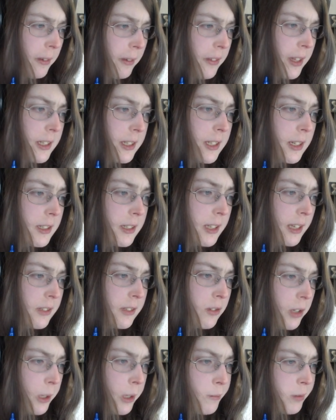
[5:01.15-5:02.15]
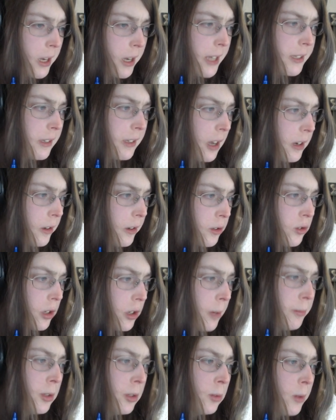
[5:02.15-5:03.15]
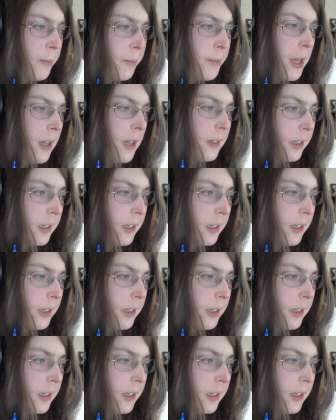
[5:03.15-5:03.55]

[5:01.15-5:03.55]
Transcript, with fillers: that successfully pressed Donald Trump to repeal a